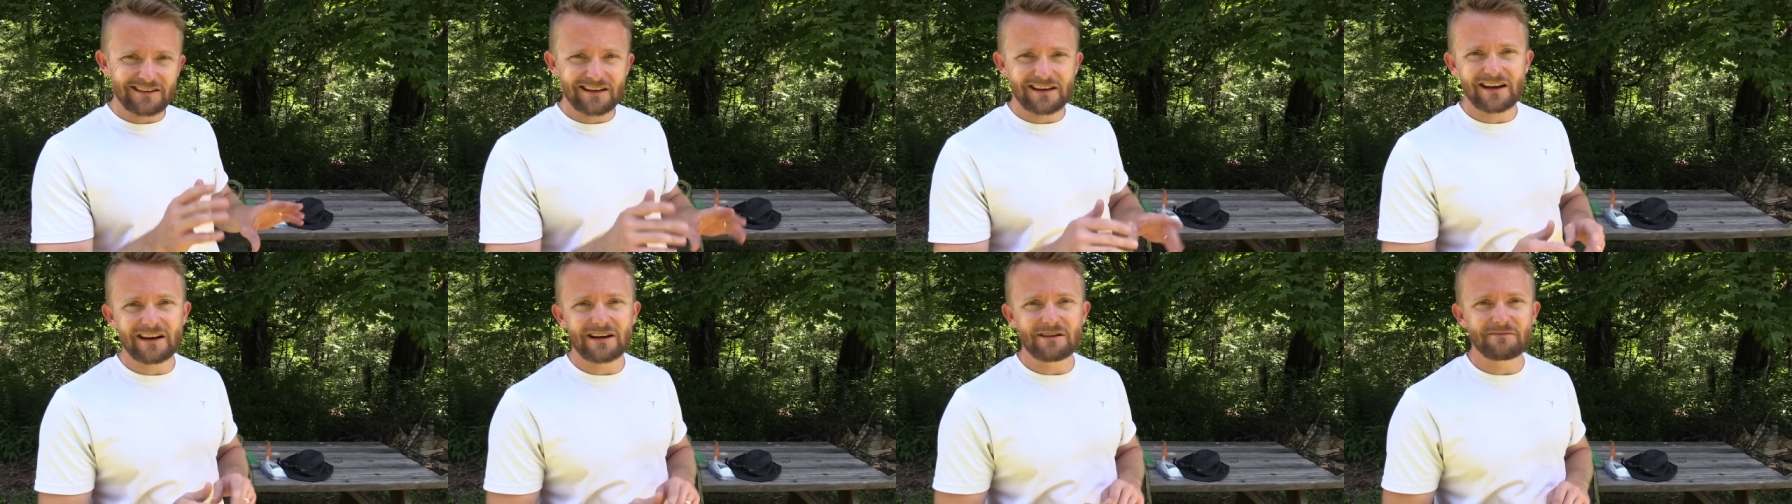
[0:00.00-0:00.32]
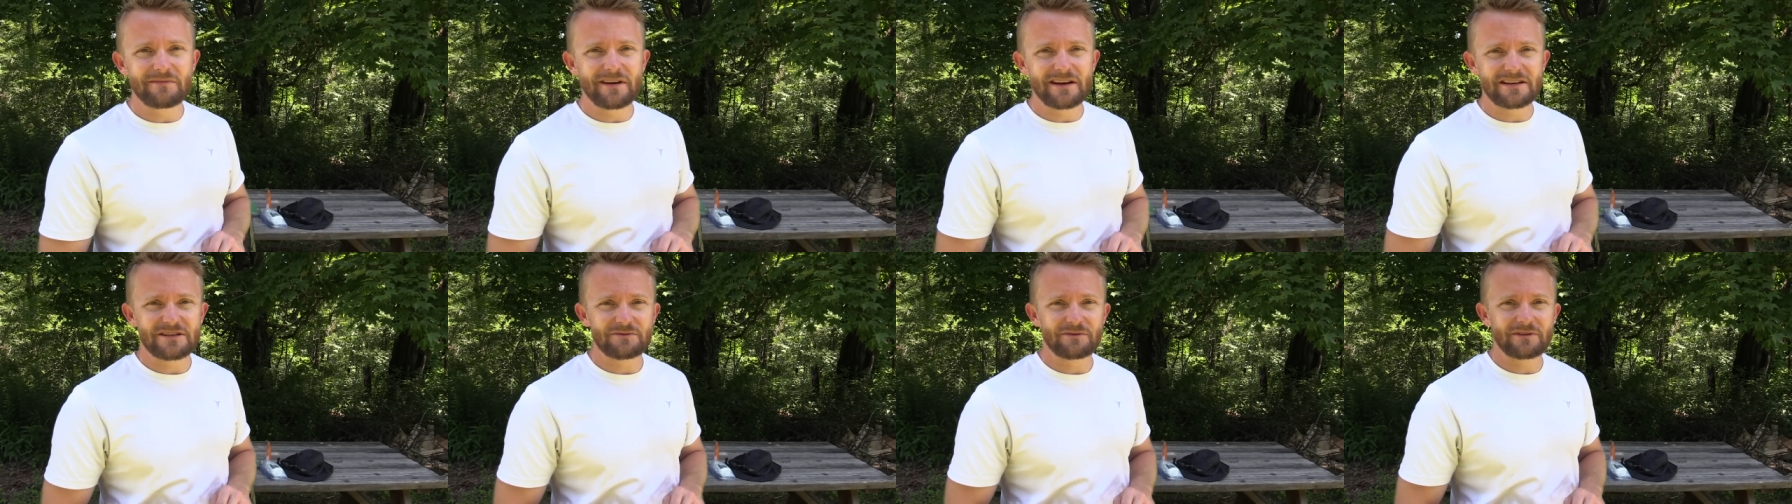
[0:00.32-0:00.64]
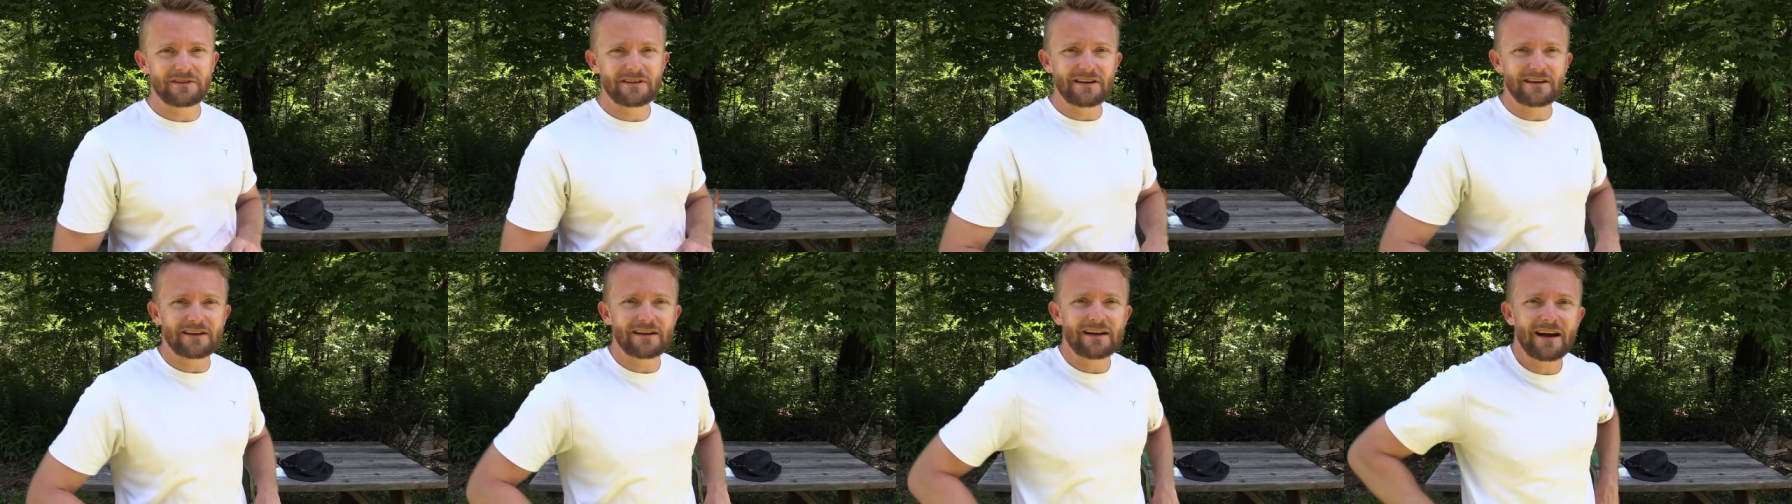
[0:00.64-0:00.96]
kind of mess
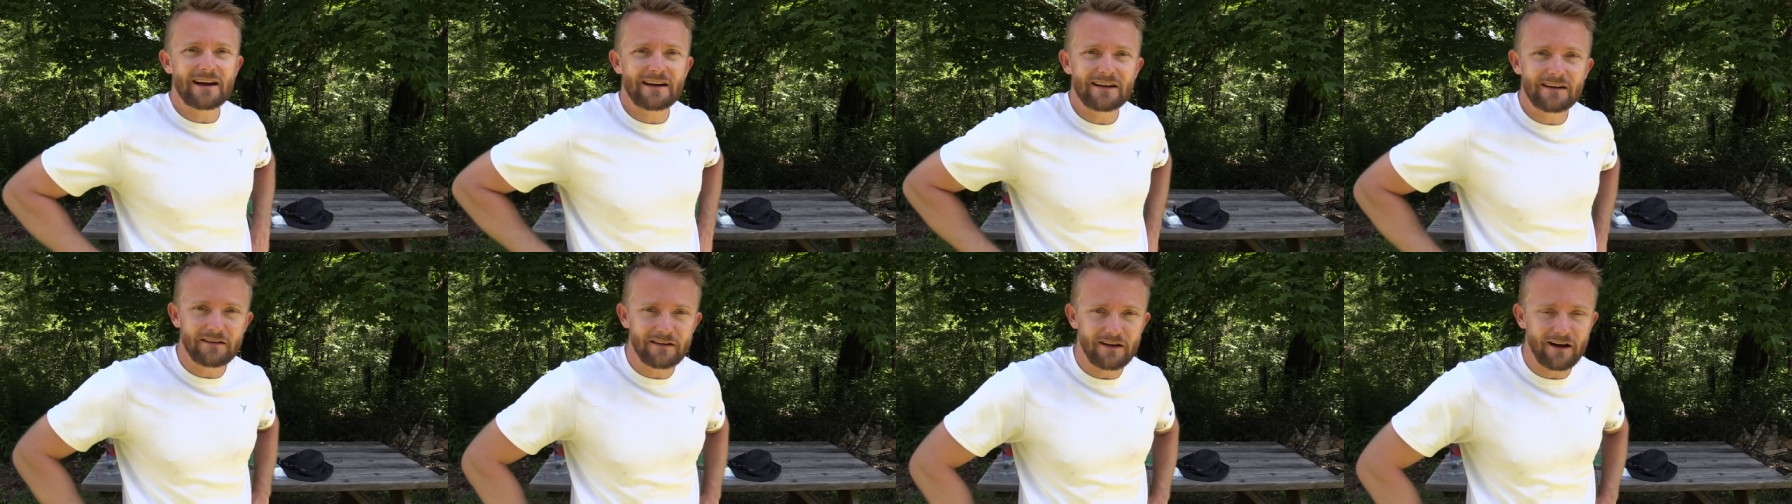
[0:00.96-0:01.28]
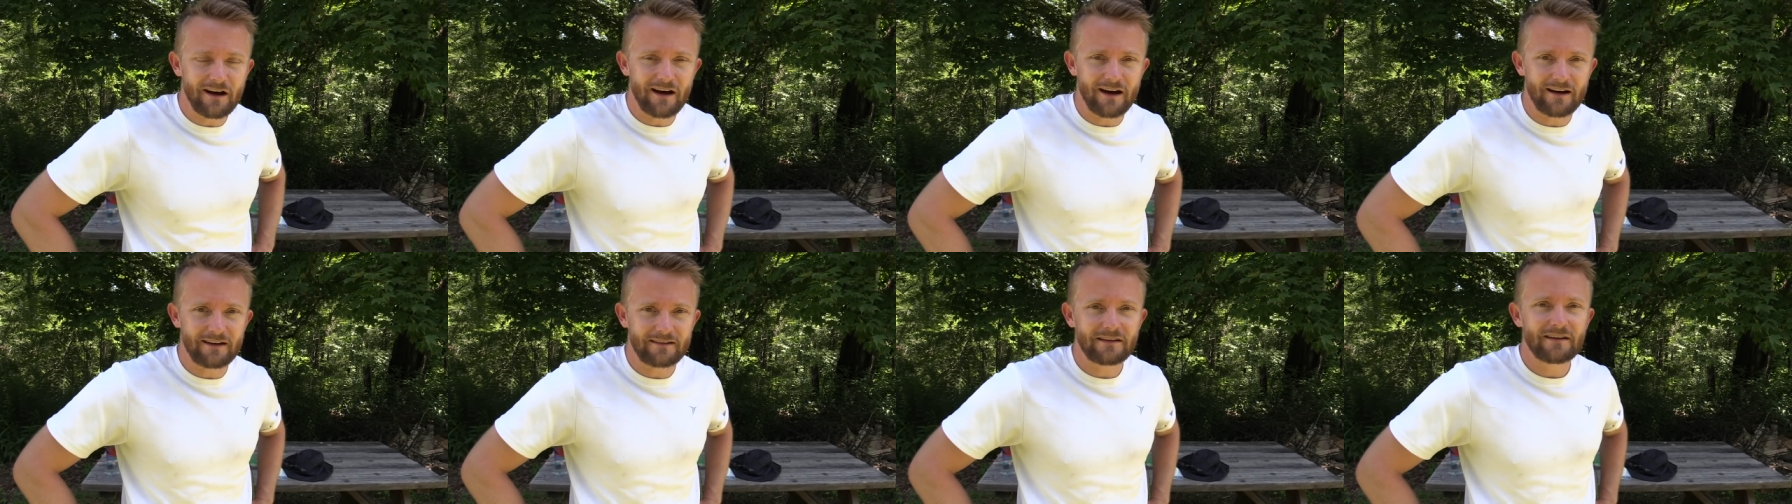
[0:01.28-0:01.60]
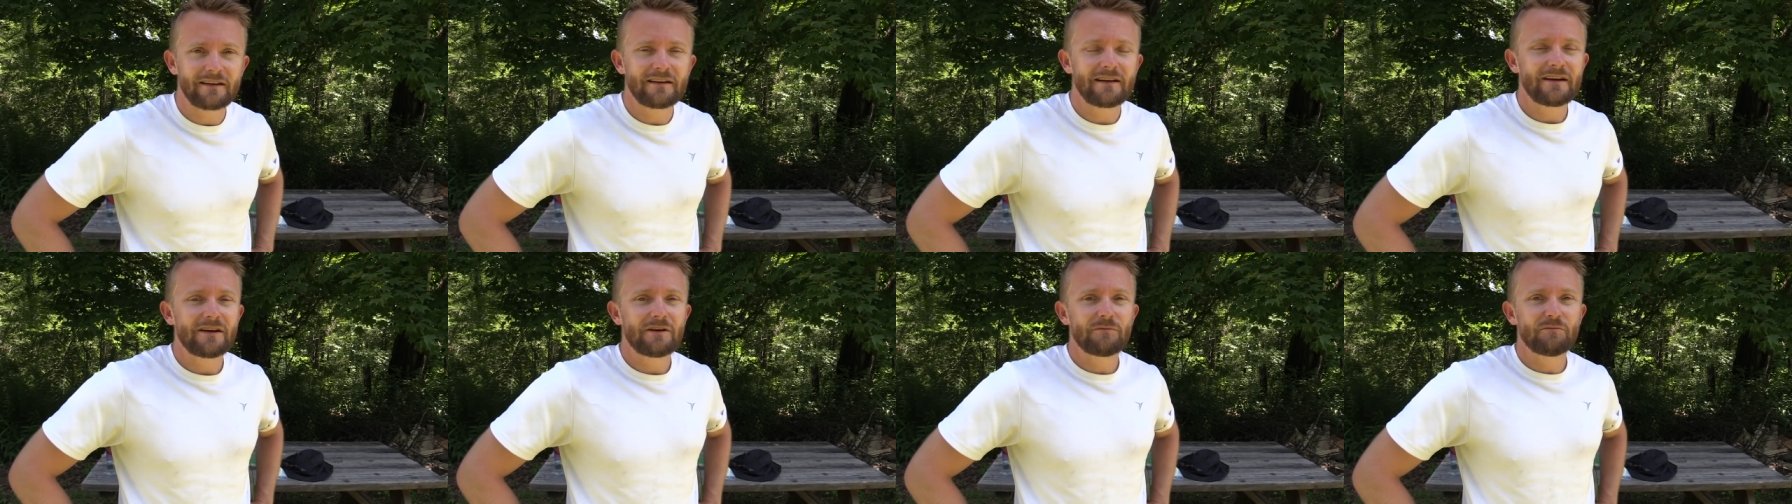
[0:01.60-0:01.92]
with you, kind of not,
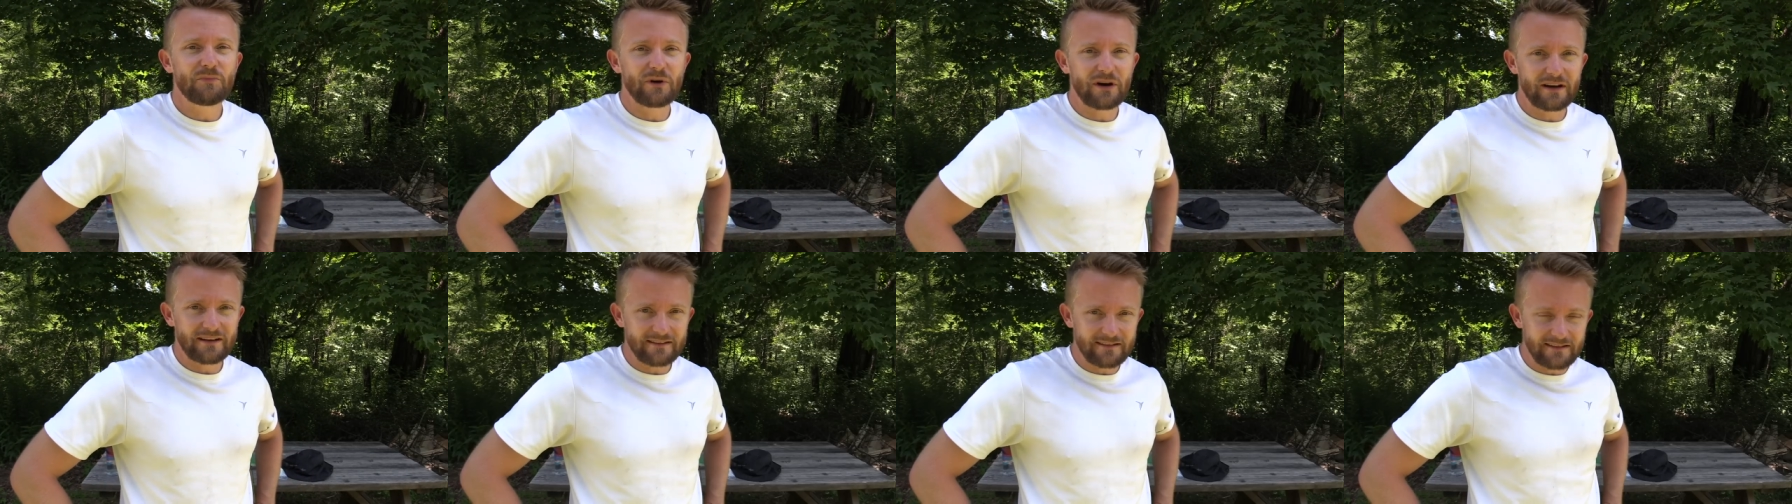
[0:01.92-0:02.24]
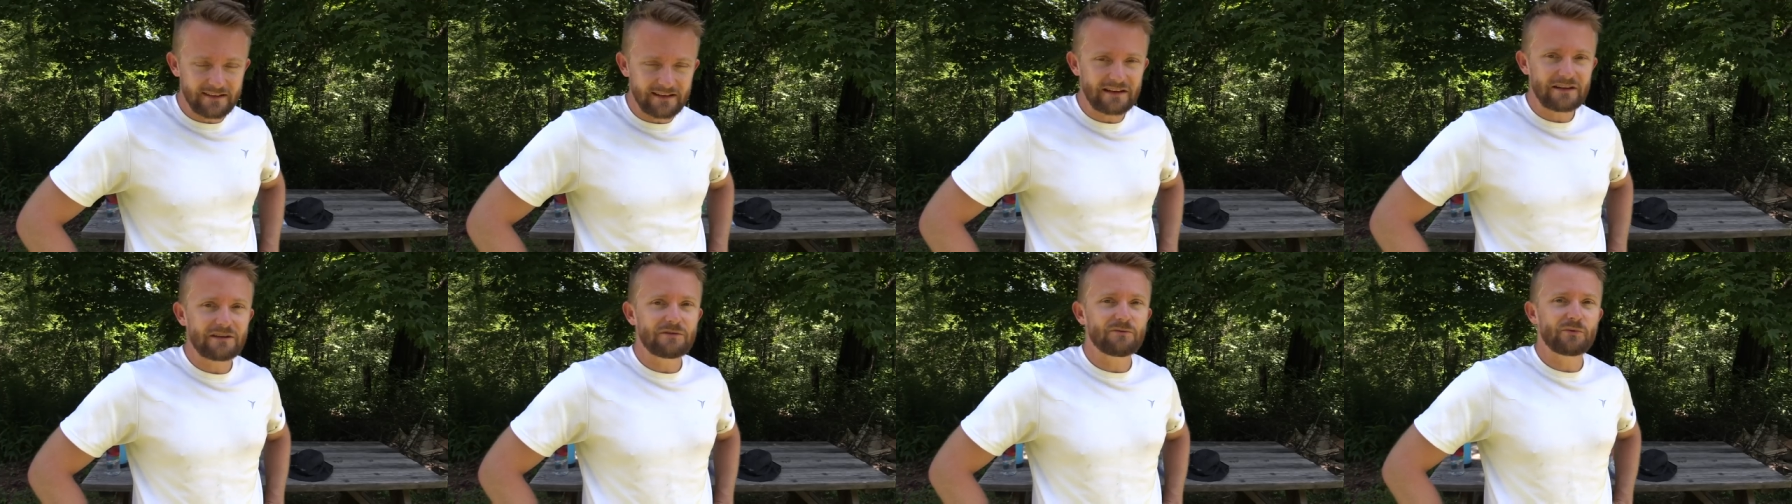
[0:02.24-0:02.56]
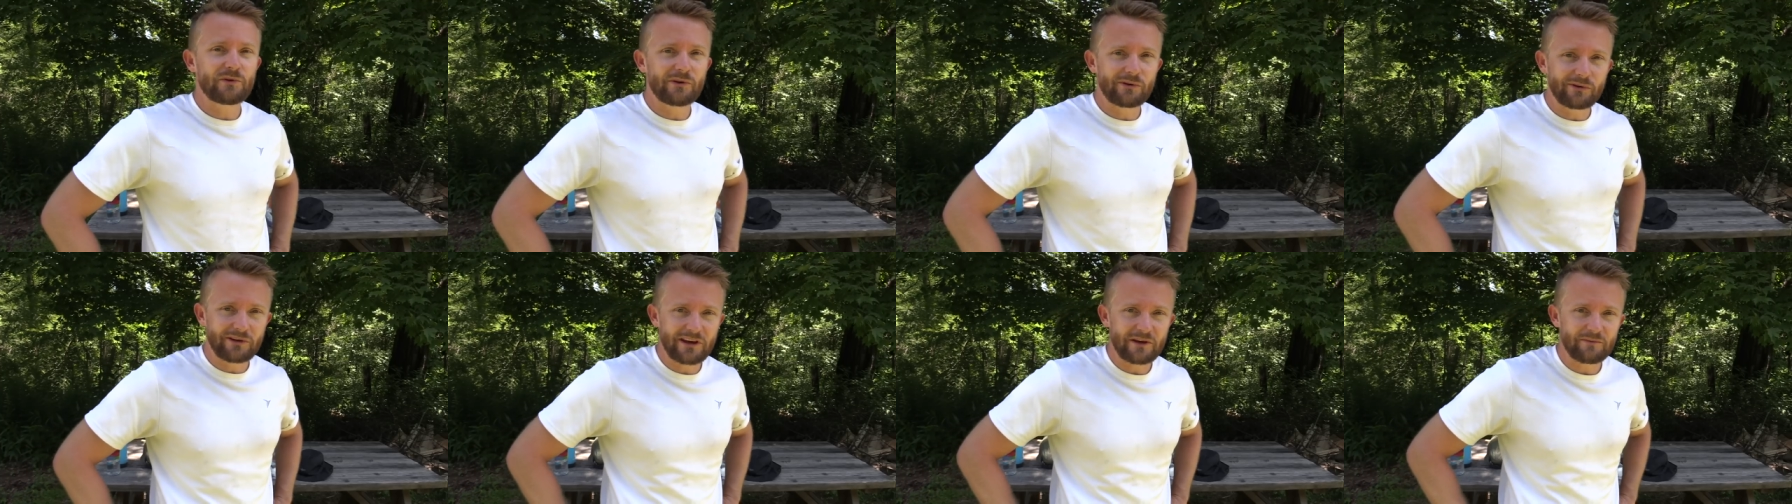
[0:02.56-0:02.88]
but DEET
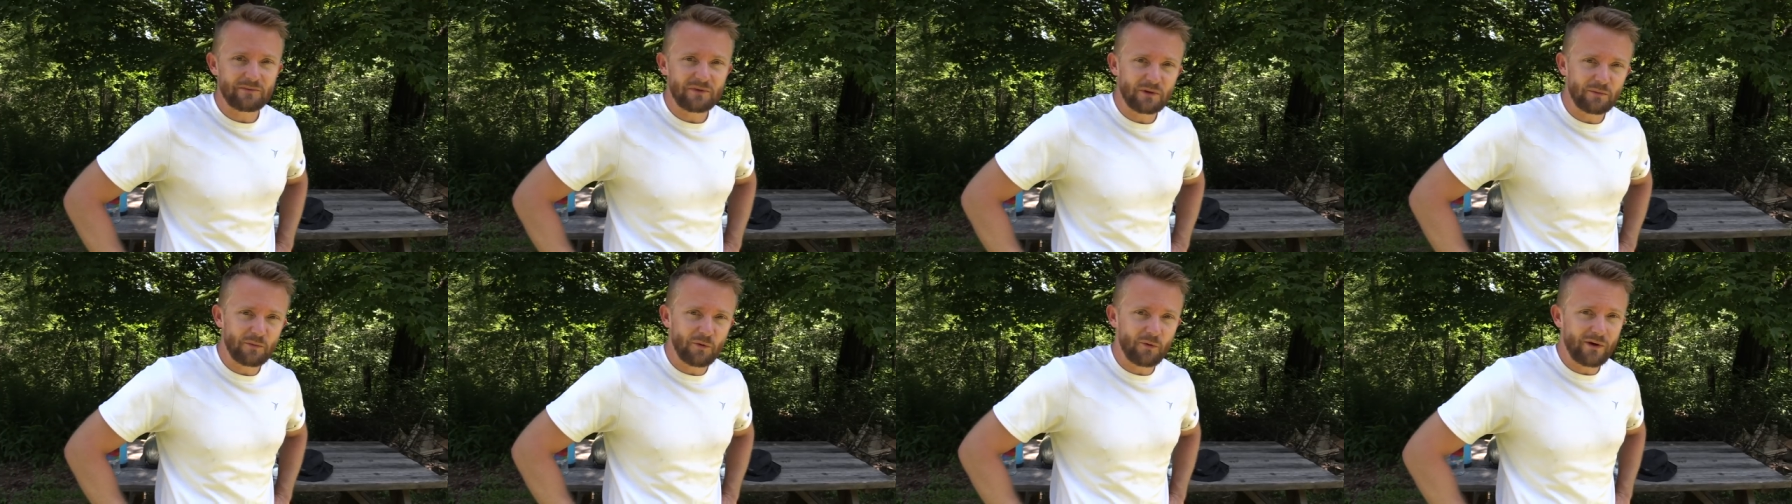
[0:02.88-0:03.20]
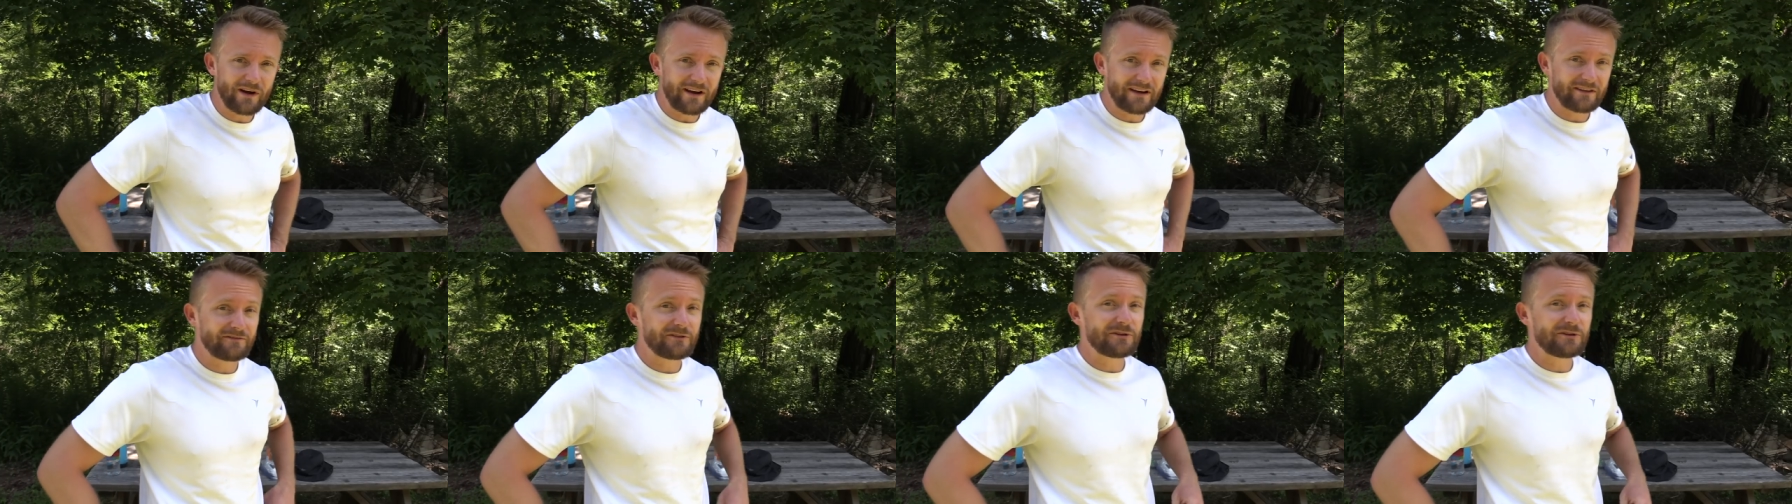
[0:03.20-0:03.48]
will keep them away.